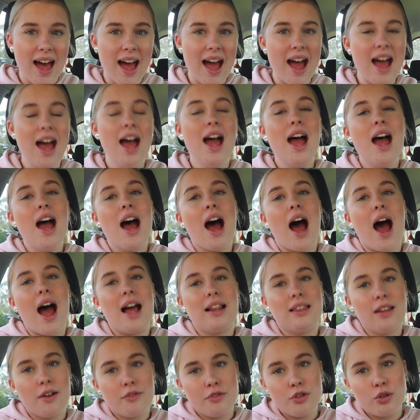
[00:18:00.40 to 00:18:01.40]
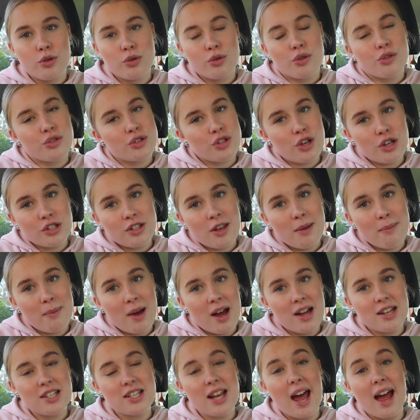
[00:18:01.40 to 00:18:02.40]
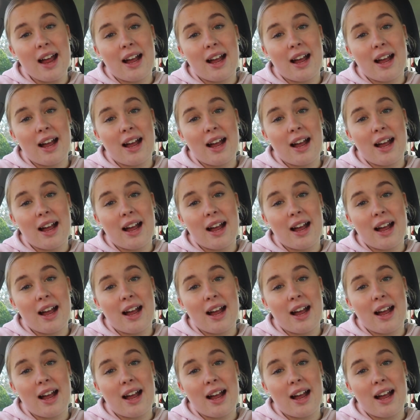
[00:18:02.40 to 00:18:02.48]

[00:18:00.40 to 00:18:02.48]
that, I love you all so much.